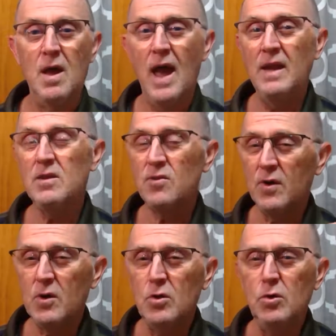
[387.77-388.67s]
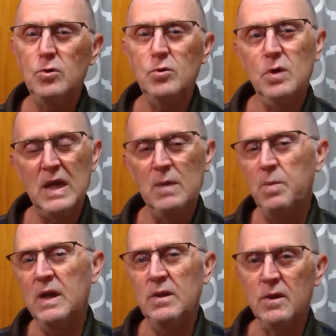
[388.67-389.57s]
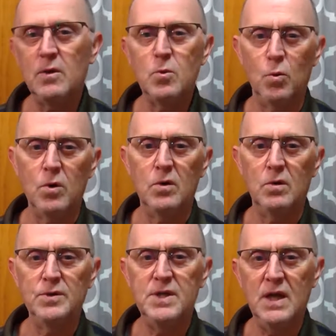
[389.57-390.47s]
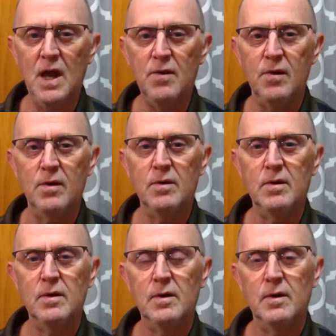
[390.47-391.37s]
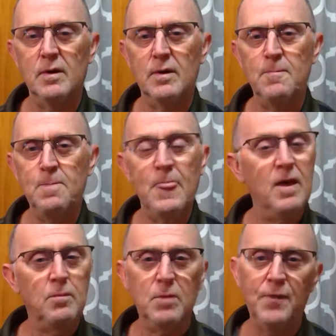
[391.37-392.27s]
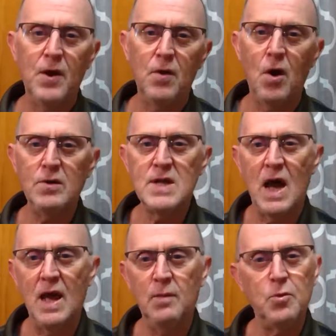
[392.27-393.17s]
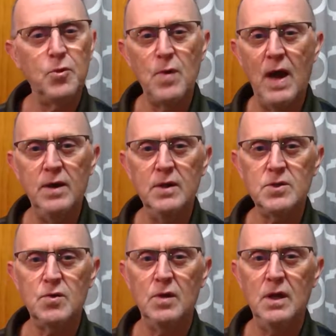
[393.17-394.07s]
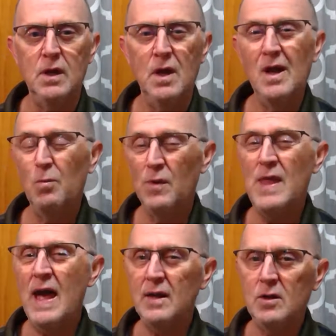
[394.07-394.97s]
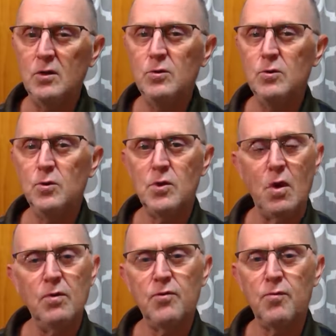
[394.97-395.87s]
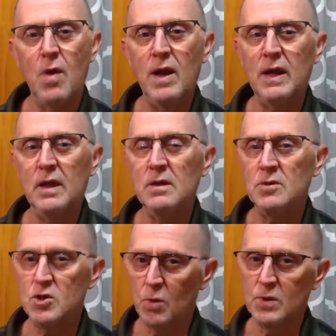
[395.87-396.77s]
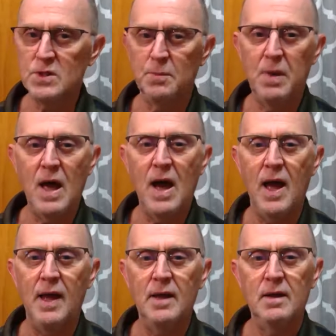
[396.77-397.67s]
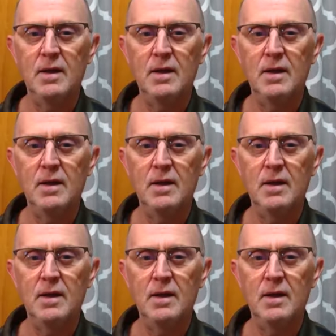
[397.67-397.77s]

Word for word: And it's the glue keeping this world together. But there are times throughout history when that glue starts running in short supply.